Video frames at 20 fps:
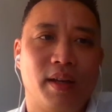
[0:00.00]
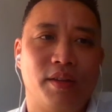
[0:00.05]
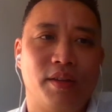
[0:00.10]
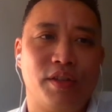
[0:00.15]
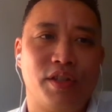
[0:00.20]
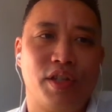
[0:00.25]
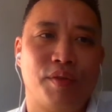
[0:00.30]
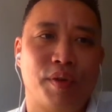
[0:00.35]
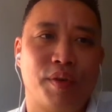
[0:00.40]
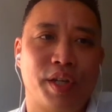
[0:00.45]
the
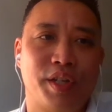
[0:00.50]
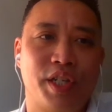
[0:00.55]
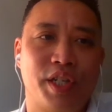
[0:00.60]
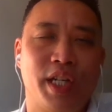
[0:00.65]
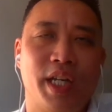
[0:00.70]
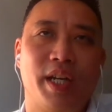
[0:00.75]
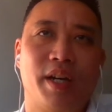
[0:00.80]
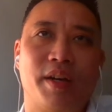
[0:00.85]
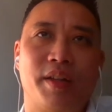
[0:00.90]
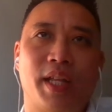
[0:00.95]
civil
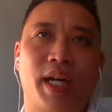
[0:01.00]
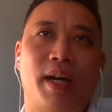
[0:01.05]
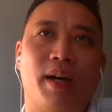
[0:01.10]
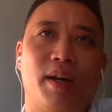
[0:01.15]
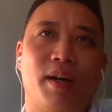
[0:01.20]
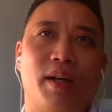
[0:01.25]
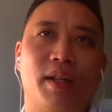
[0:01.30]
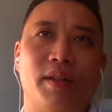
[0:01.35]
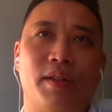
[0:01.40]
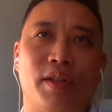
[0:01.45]
engineer that
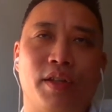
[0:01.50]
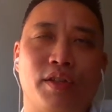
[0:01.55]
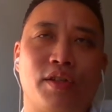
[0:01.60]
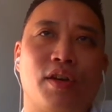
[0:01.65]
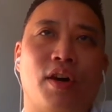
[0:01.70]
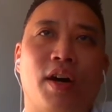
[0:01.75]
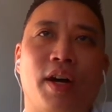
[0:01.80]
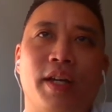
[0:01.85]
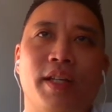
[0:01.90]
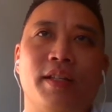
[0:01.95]

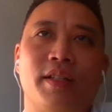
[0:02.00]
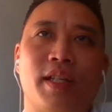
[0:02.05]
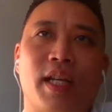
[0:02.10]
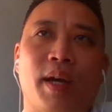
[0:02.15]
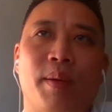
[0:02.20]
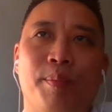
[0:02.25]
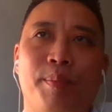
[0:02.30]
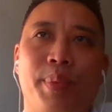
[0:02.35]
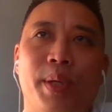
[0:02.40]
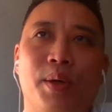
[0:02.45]
designs
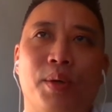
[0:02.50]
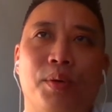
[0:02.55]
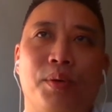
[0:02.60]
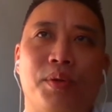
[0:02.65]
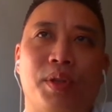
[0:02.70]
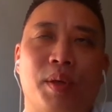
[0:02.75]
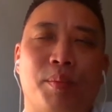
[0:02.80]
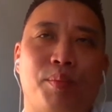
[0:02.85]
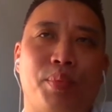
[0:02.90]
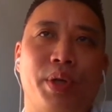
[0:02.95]
and
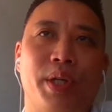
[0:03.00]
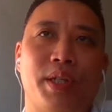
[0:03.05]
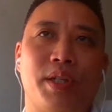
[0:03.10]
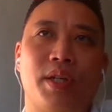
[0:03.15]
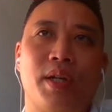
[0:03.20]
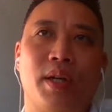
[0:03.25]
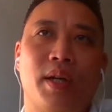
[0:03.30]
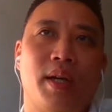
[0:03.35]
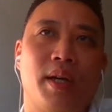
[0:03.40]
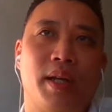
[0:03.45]
build the
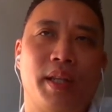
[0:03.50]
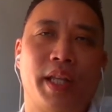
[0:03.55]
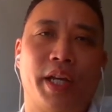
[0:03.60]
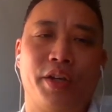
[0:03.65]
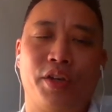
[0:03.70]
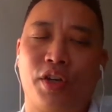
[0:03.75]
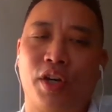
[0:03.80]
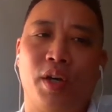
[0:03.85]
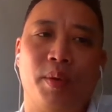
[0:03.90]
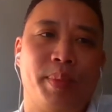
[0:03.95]
bridge that
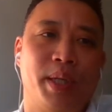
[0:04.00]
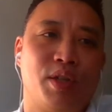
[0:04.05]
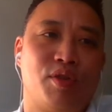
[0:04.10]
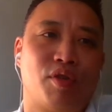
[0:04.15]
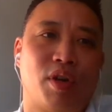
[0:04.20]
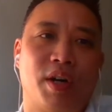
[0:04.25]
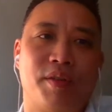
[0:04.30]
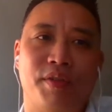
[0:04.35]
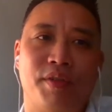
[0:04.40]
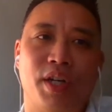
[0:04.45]
you're going to be
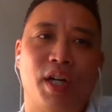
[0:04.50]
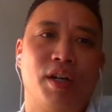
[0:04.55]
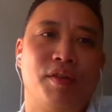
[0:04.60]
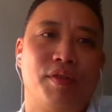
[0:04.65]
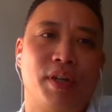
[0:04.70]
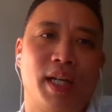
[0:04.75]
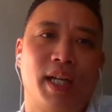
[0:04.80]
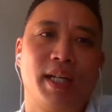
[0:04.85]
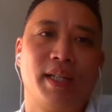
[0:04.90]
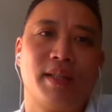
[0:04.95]
driving over
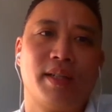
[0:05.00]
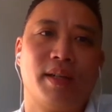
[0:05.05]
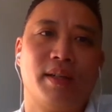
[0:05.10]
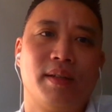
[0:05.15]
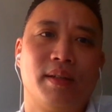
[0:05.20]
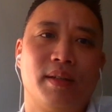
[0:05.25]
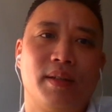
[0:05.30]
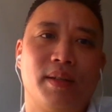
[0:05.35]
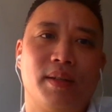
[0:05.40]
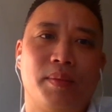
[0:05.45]
later?
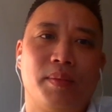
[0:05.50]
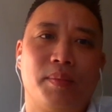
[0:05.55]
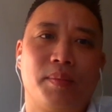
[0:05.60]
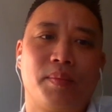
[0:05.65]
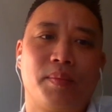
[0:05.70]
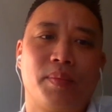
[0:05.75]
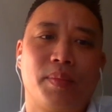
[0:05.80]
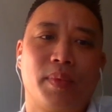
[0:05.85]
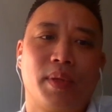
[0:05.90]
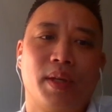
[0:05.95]

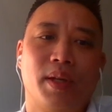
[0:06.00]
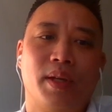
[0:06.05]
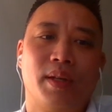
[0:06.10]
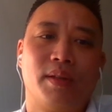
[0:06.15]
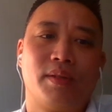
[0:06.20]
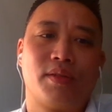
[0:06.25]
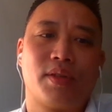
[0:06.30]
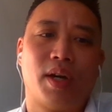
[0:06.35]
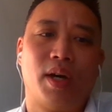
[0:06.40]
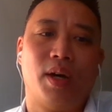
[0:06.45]

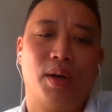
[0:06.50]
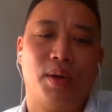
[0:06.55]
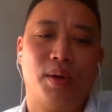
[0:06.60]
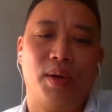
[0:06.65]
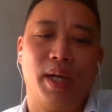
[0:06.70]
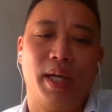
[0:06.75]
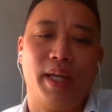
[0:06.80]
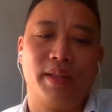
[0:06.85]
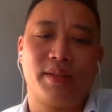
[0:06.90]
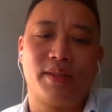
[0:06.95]
So
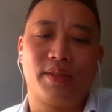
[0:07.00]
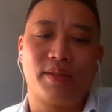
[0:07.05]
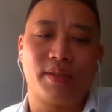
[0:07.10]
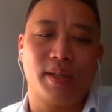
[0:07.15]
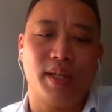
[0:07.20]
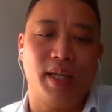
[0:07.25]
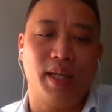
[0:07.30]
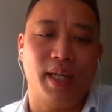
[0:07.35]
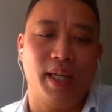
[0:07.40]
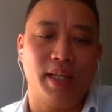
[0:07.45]

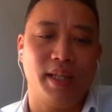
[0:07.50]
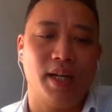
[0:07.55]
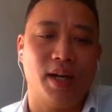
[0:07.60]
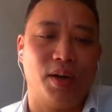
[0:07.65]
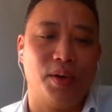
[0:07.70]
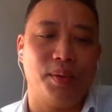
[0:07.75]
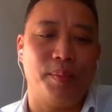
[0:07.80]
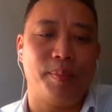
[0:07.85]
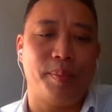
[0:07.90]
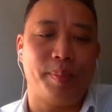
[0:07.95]
it's, eh, you
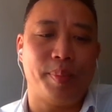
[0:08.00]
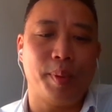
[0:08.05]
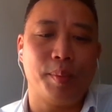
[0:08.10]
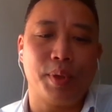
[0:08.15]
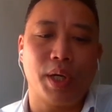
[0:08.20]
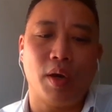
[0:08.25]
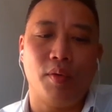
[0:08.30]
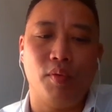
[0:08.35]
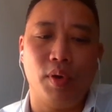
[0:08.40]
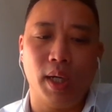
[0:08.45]
know, people
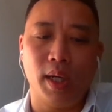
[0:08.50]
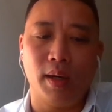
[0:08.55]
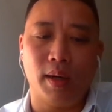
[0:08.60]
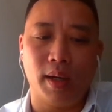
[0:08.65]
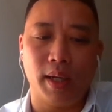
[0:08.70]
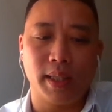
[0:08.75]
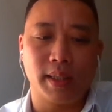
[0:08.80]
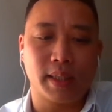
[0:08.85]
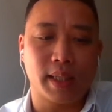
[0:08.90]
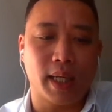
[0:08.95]
don't
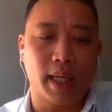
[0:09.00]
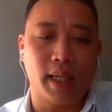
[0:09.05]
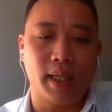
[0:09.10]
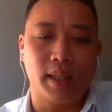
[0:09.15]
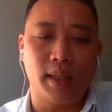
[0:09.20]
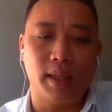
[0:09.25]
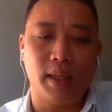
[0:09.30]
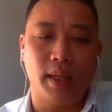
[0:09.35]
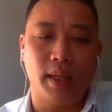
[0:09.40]
realize that